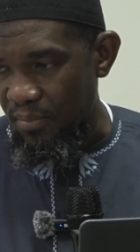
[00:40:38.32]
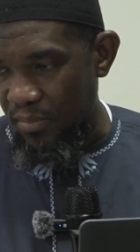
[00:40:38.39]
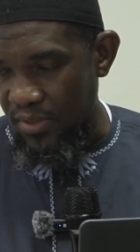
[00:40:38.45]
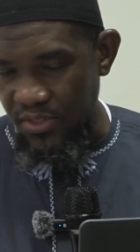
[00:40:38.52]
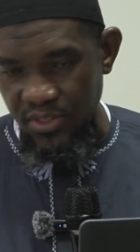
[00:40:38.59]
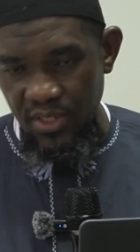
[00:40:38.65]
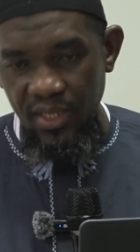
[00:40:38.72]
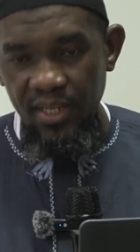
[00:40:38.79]

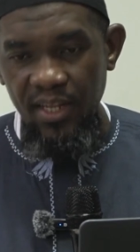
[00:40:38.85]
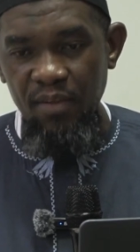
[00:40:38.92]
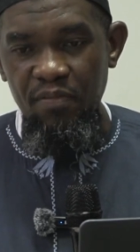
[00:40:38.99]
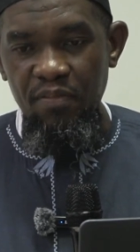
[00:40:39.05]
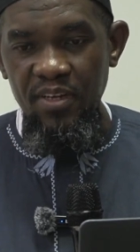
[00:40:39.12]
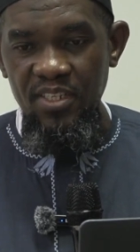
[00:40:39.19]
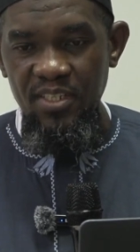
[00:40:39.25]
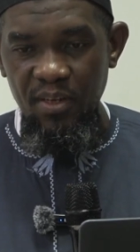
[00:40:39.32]
Man salla
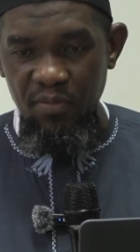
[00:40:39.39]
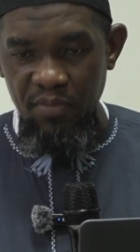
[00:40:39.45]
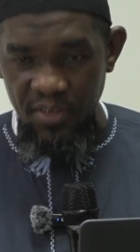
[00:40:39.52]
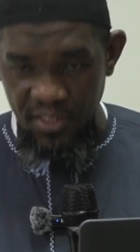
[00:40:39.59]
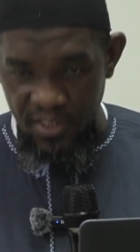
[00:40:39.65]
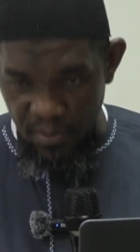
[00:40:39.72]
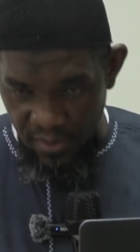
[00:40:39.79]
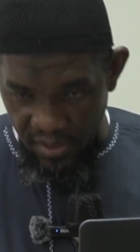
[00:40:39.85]
al-fajr
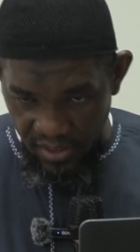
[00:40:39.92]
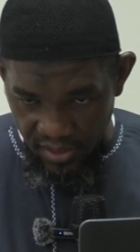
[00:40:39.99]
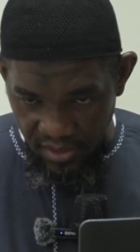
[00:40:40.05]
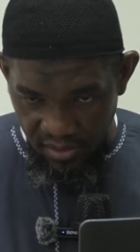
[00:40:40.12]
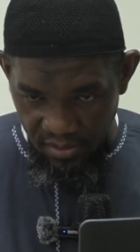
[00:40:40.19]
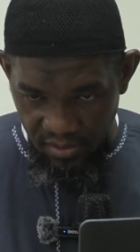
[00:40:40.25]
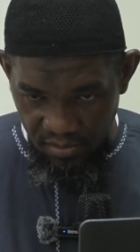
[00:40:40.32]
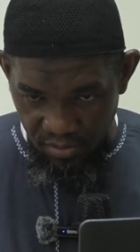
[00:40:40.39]
fi jama'a
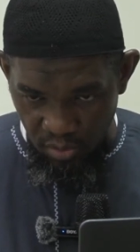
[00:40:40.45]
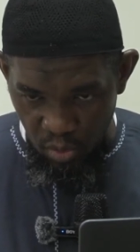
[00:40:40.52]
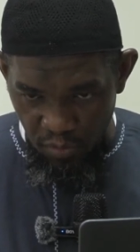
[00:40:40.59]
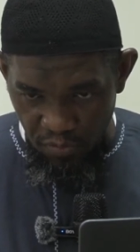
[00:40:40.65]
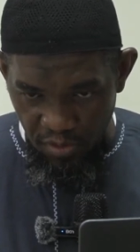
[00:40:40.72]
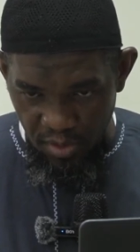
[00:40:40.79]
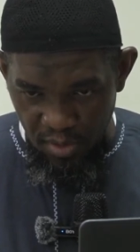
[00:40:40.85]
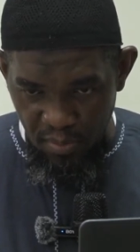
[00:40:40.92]

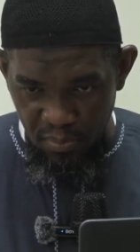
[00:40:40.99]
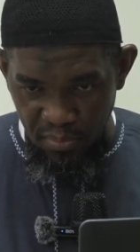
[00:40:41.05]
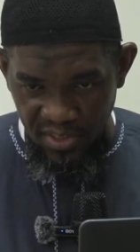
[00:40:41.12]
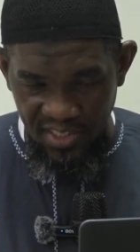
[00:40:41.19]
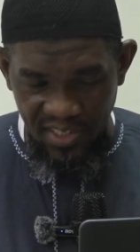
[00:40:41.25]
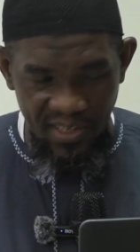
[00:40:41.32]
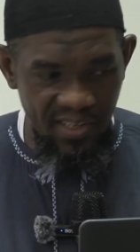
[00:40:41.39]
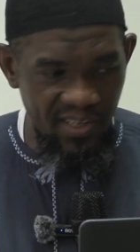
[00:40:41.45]
fahuwa fi
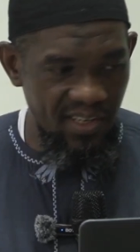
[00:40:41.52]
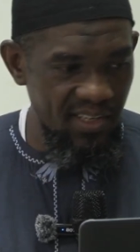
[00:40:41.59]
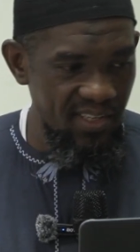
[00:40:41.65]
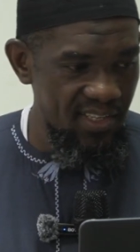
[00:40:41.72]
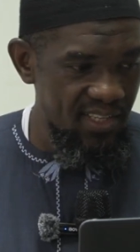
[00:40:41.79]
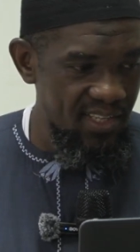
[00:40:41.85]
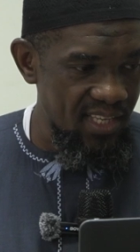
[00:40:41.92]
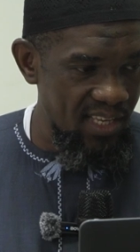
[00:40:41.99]
dhimmatillah.
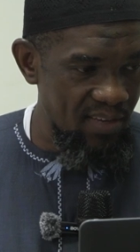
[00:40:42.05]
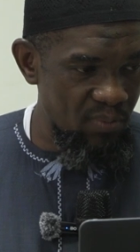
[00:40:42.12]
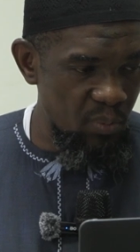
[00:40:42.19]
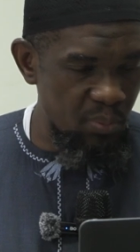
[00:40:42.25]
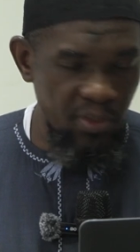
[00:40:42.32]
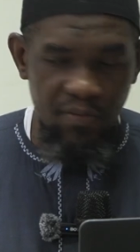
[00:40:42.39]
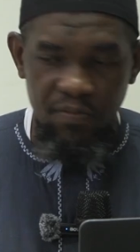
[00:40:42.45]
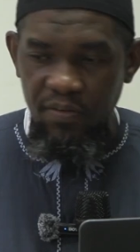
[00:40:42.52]
If
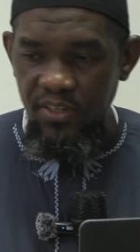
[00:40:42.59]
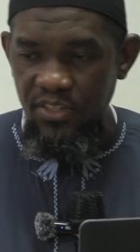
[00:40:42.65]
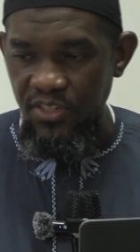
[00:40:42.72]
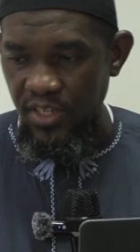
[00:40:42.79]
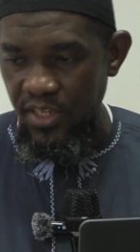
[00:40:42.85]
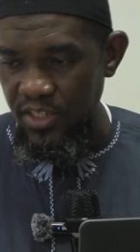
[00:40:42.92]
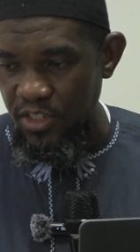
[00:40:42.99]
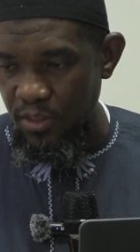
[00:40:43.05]
you pray
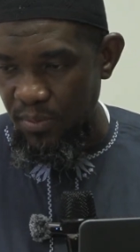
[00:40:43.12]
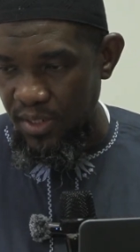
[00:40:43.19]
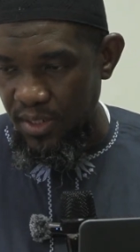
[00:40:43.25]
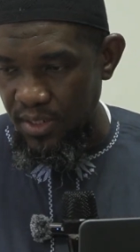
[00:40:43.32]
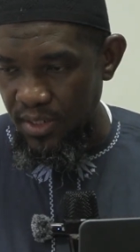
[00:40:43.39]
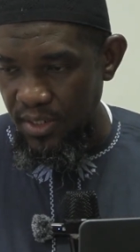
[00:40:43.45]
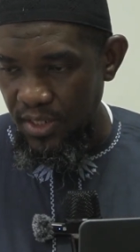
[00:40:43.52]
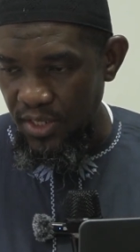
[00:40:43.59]
fajr in
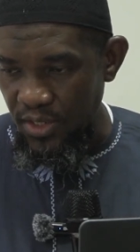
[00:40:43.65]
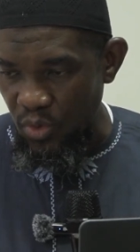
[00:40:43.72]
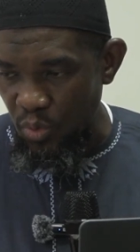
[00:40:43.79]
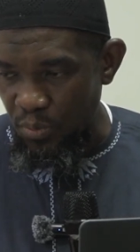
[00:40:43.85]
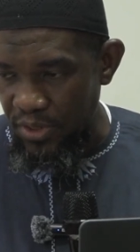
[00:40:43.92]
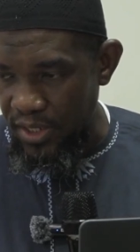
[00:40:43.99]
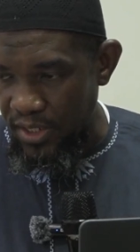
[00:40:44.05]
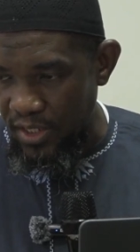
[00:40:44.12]
jama'a, you
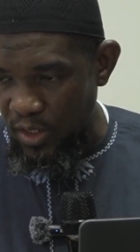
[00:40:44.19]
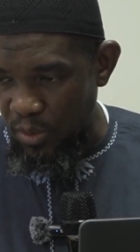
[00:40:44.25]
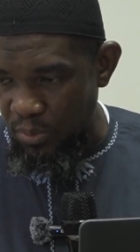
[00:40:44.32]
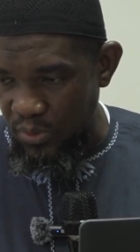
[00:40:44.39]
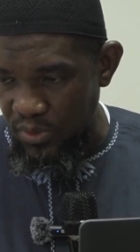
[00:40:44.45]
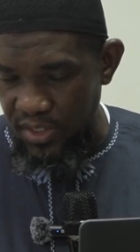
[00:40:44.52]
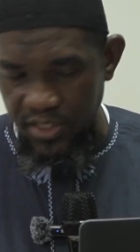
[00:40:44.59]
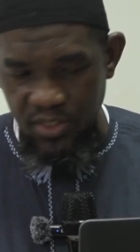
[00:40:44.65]
will be under the
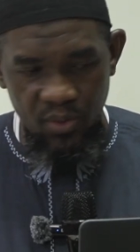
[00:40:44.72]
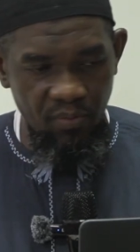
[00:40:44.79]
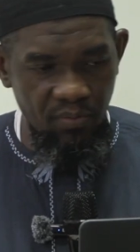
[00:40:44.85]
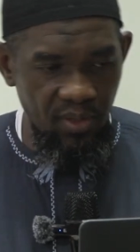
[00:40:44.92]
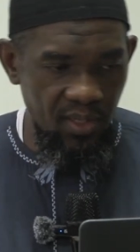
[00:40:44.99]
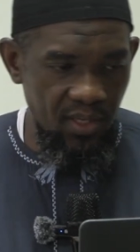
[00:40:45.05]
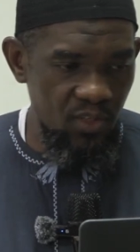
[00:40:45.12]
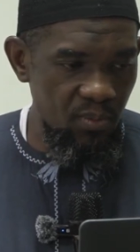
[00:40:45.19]
protection of
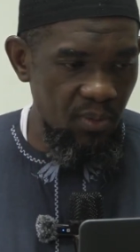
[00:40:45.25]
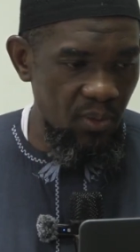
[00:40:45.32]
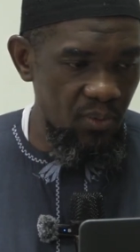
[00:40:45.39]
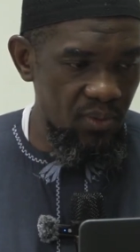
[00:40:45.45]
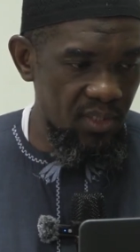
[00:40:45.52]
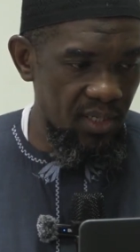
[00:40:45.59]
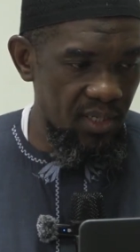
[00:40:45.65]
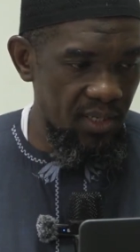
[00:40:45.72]
Allah subhanahu
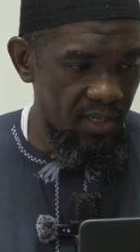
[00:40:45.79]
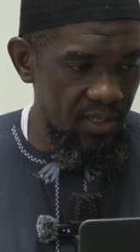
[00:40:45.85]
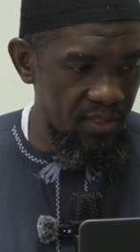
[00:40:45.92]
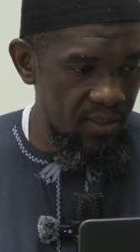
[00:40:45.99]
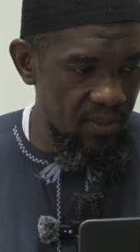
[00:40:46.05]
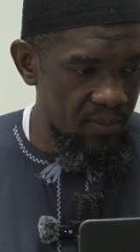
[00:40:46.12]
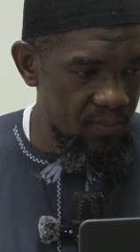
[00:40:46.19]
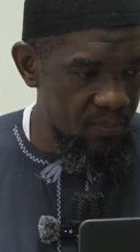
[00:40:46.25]
wa
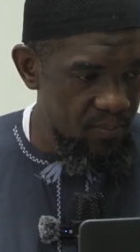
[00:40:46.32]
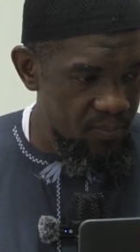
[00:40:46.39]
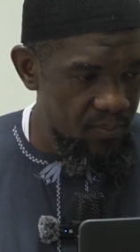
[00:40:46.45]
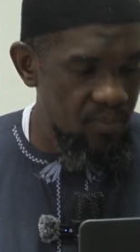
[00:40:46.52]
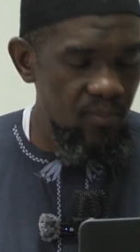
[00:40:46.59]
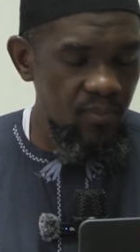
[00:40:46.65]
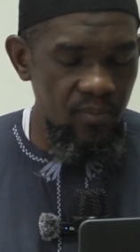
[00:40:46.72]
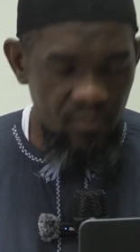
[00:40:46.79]
ta'ala
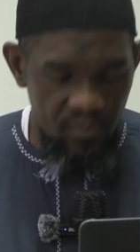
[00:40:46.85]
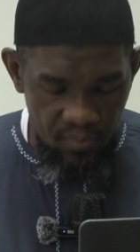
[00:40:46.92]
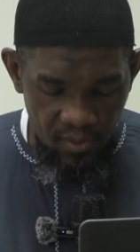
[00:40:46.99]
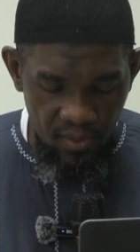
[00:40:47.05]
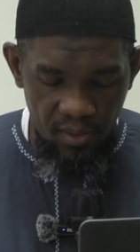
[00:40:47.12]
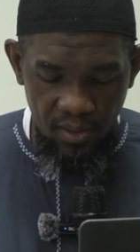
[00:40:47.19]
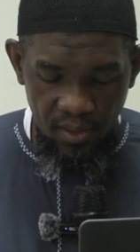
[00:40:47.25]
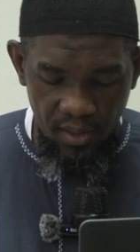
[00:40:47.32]

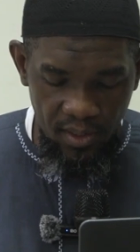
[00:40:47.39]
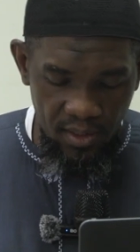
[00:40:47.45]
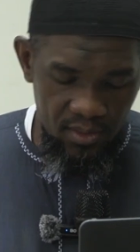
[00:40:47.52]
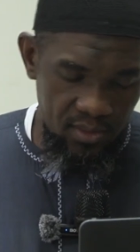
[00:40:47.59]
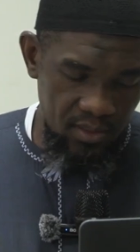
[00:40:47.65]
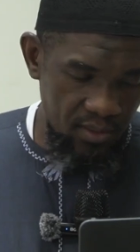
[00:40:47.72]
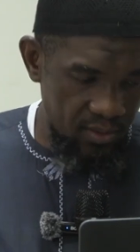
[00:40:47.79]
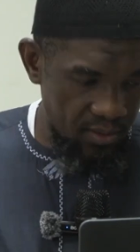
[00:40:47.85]

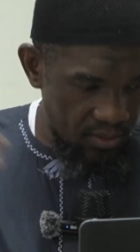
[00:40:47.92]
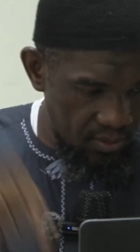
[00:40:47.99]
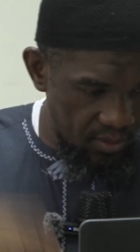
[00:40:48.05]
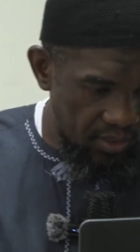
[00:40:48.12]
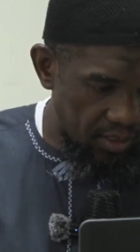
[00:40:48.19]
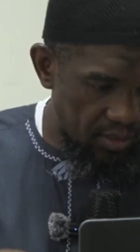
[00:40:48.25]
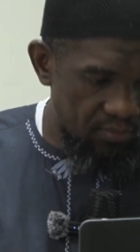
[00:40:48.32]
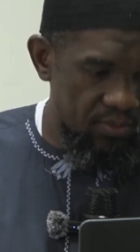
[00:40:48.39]
until
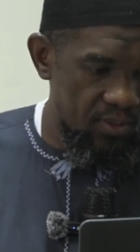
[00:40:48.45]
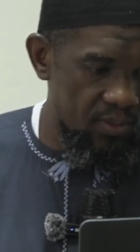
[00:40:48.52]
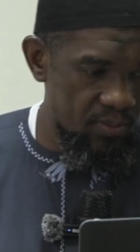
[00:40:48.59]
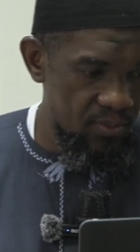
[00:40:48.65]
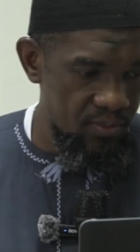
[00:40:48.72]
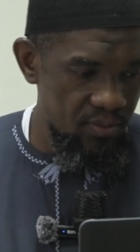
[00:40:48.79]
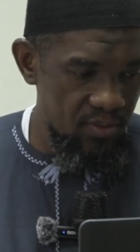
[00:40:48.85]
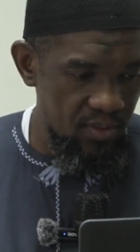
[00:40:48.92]
the evening.
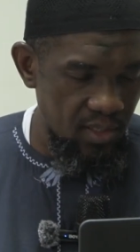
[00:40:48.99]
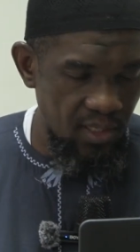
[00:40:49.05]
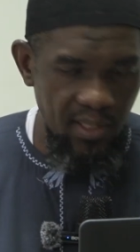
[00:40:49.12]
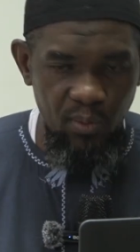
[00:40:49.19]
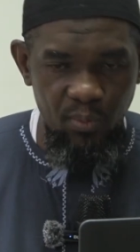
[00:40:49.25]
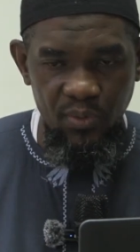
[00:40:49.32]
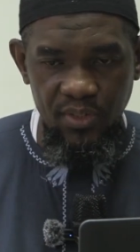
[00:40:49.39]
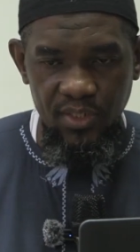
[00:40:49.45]

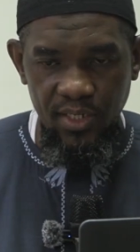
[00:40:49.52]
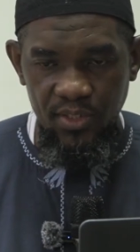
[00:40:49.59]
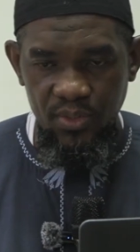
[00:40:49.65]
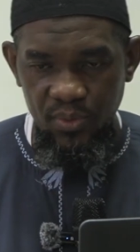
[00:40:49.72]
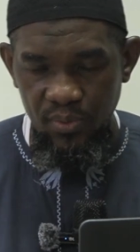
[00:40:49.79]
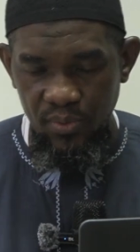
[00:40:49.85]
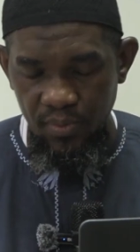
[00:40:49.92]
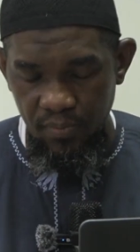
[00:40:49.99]
Allah will protect
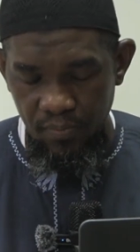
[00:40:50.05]
you.